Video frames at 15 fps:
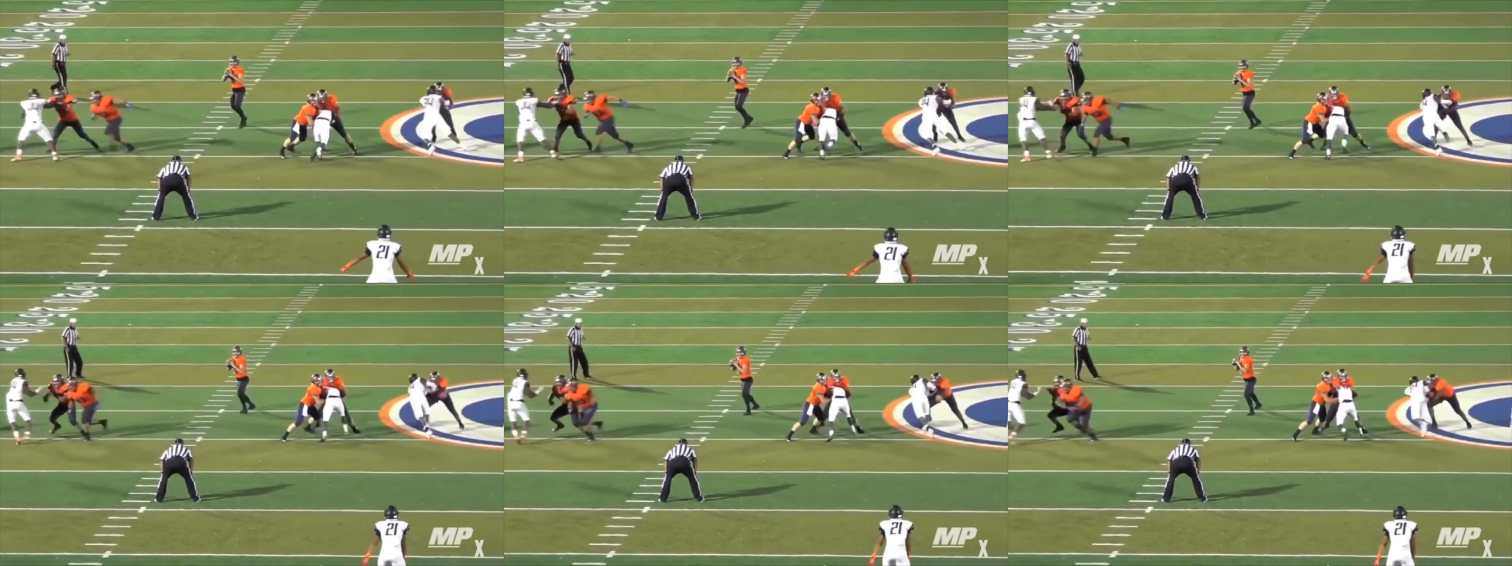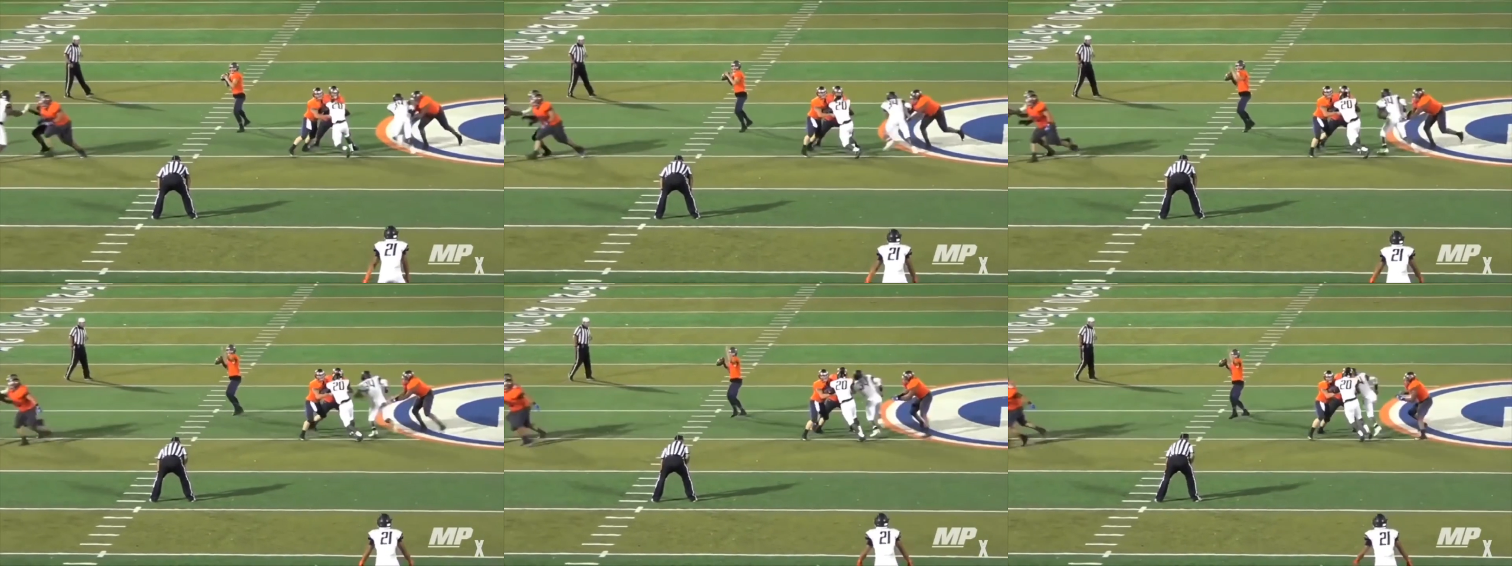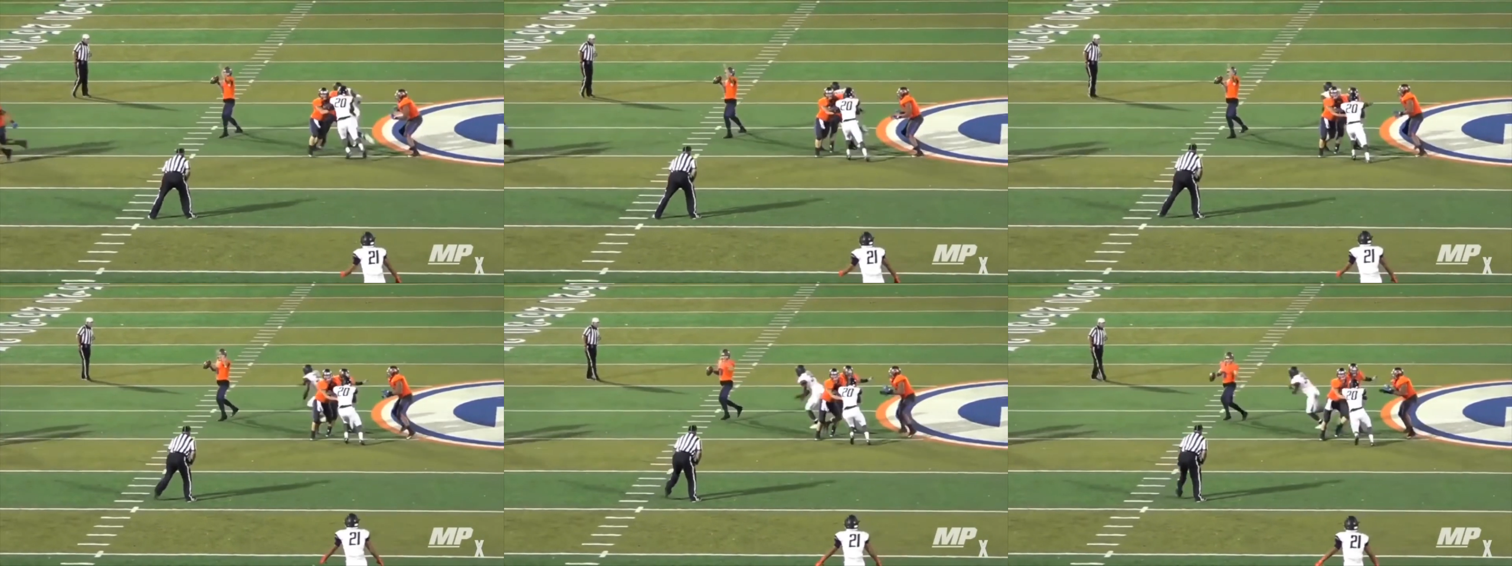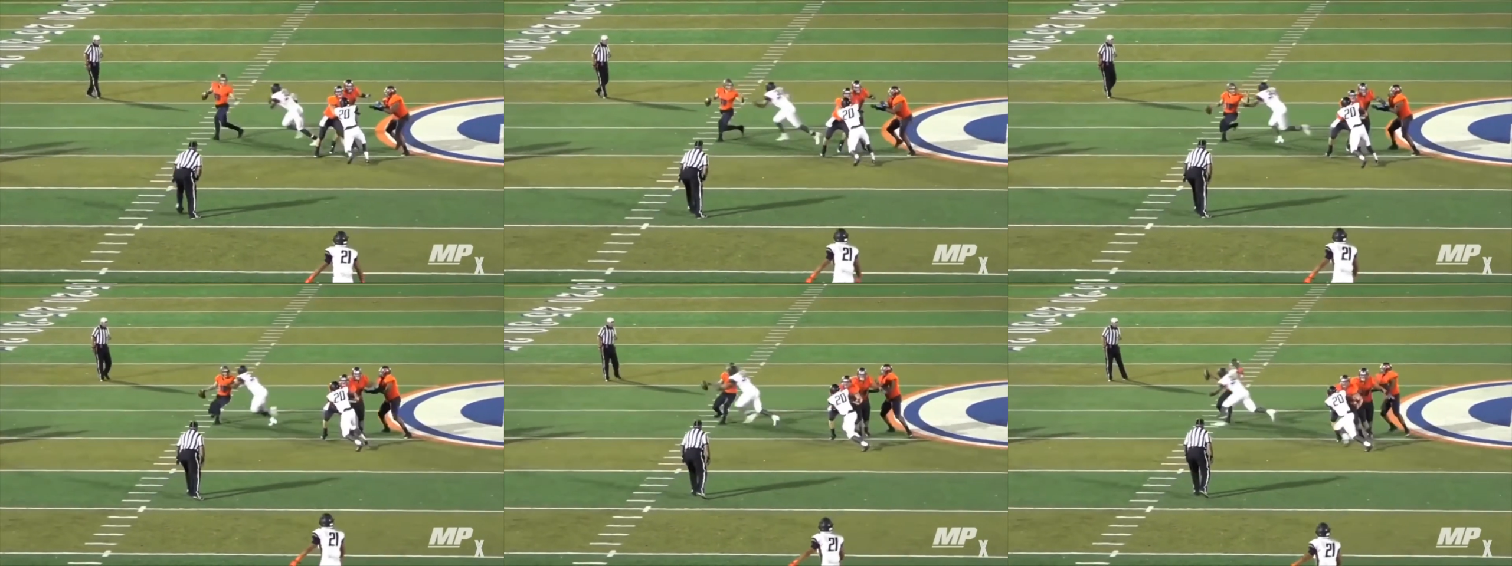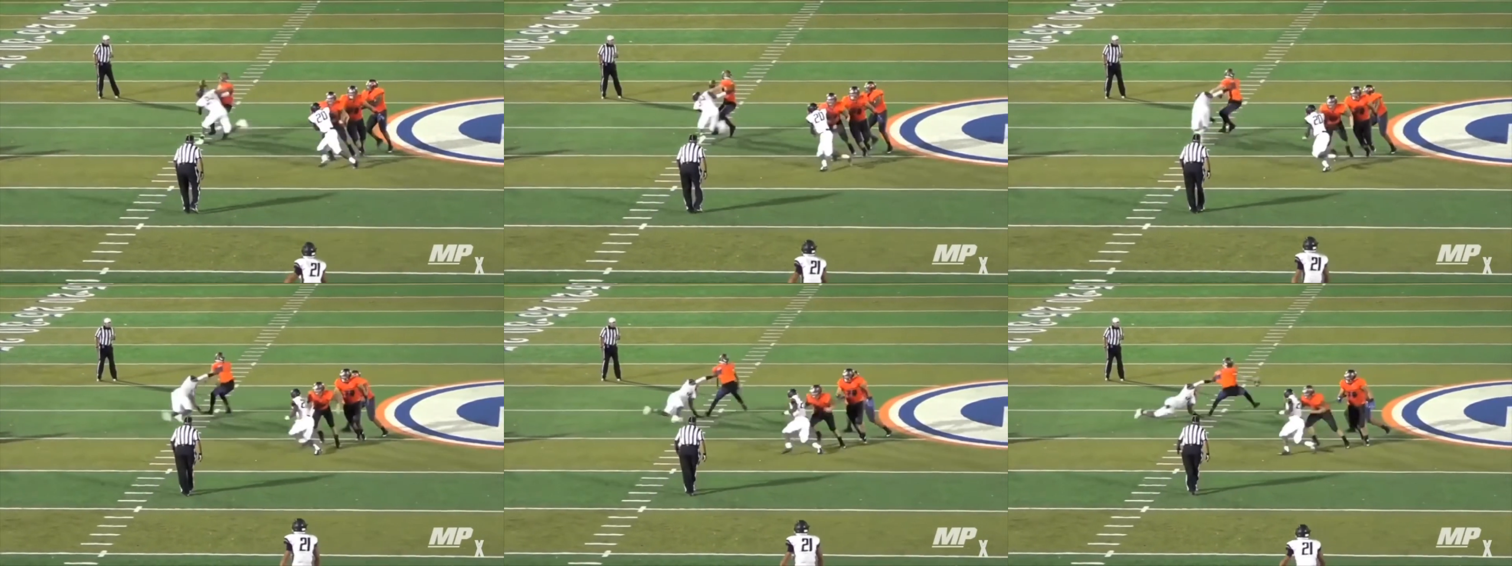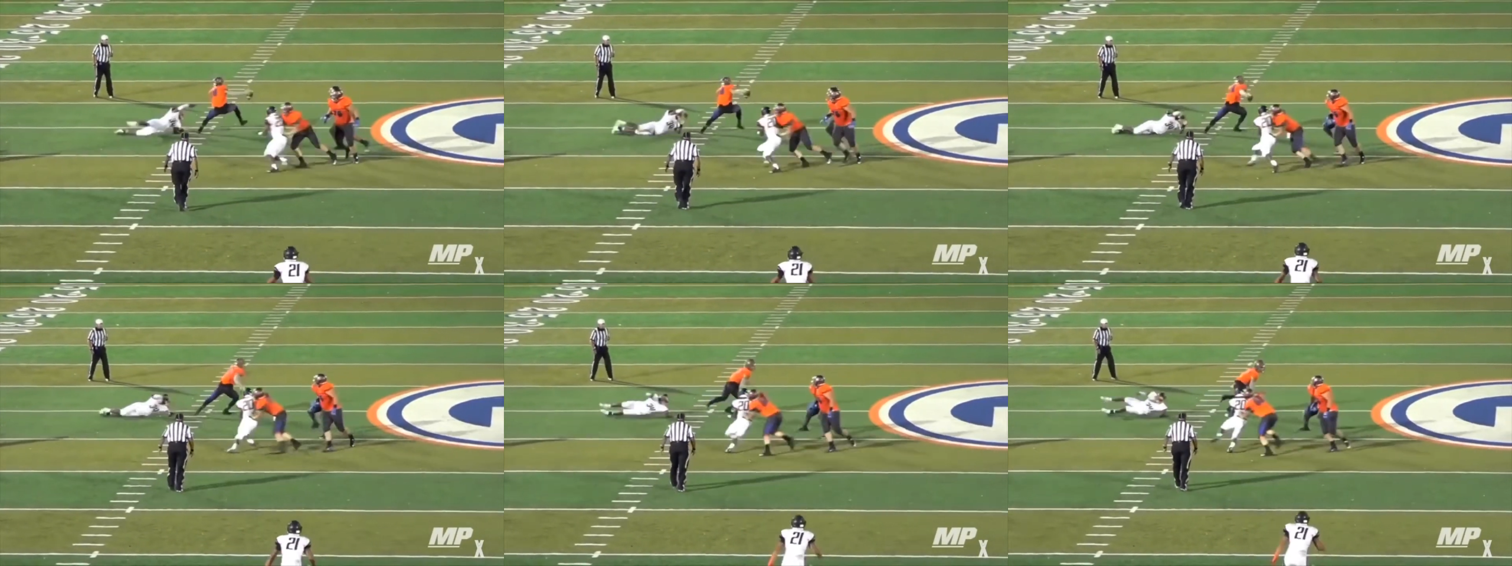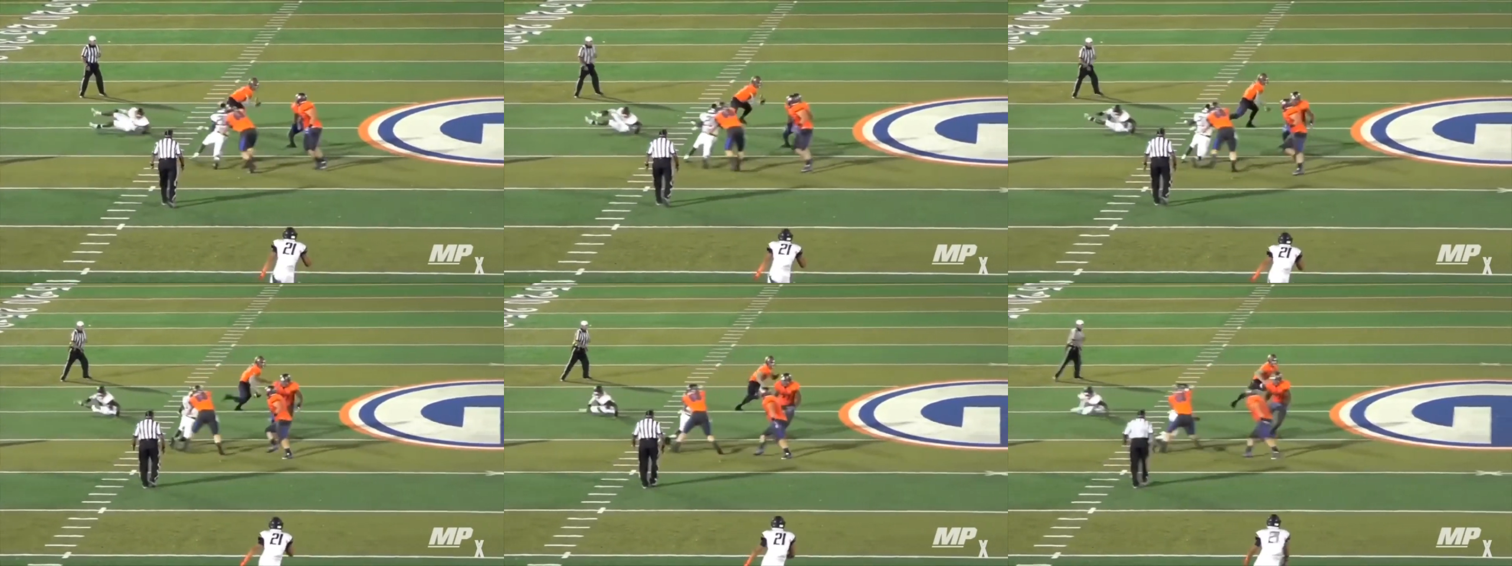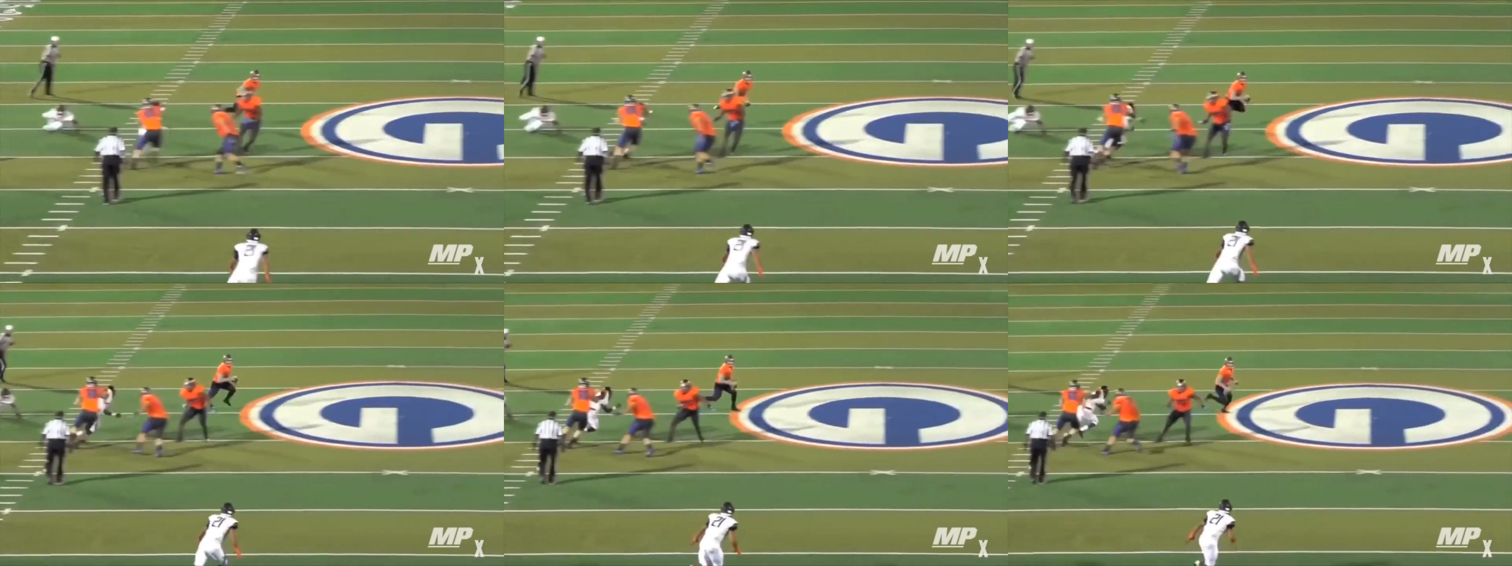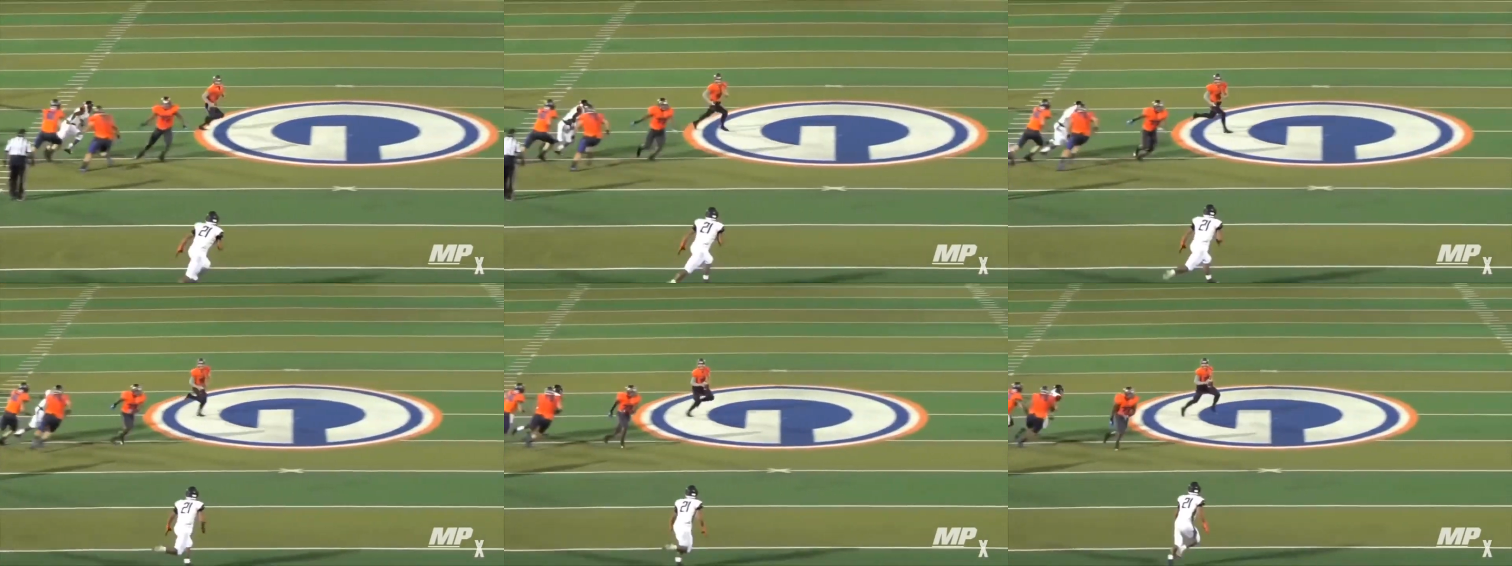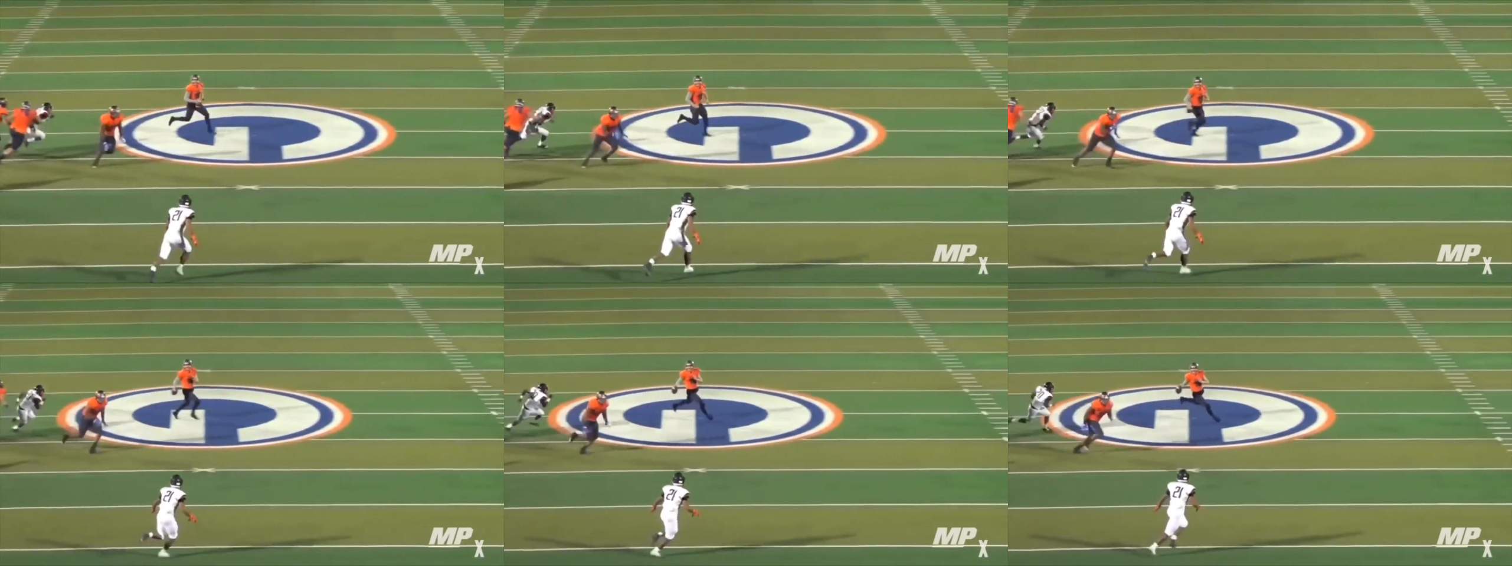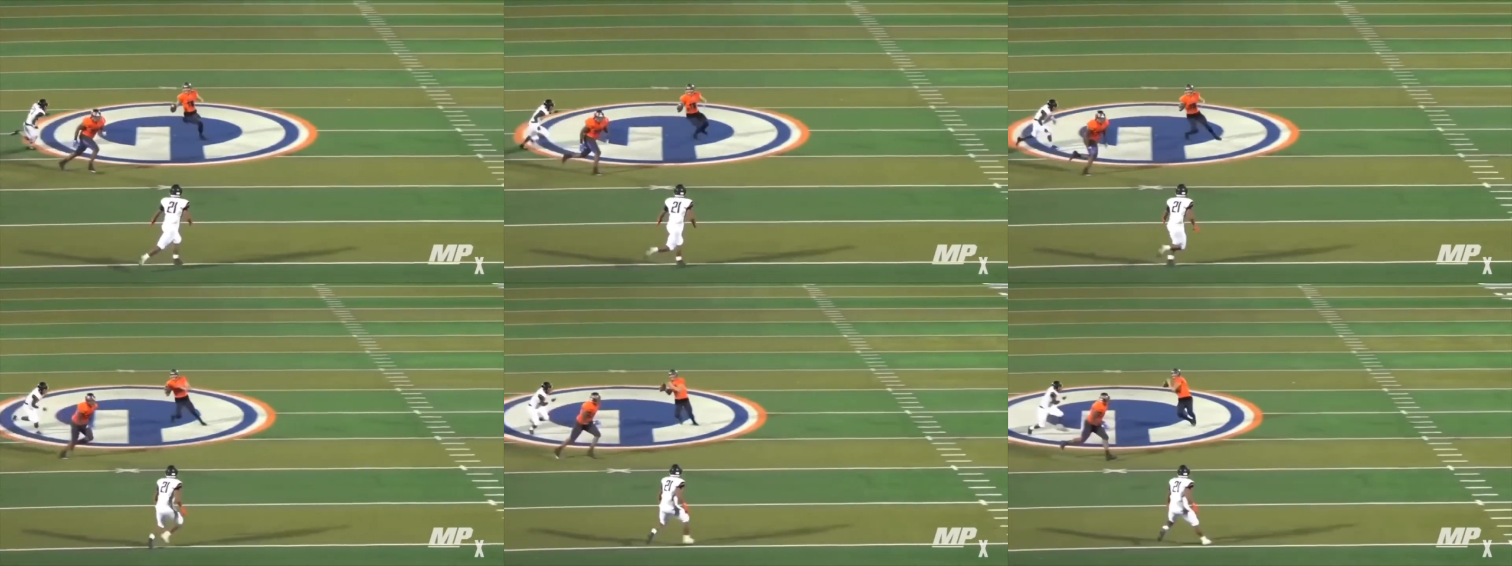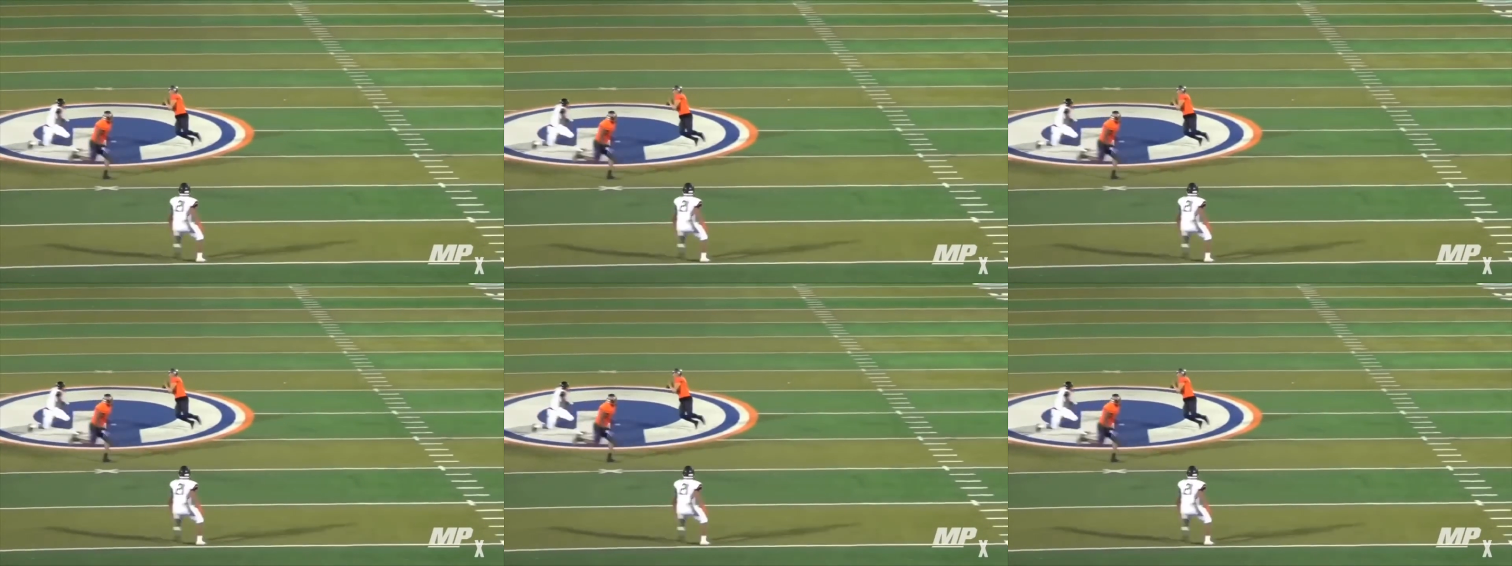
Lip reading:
(no speaker visible)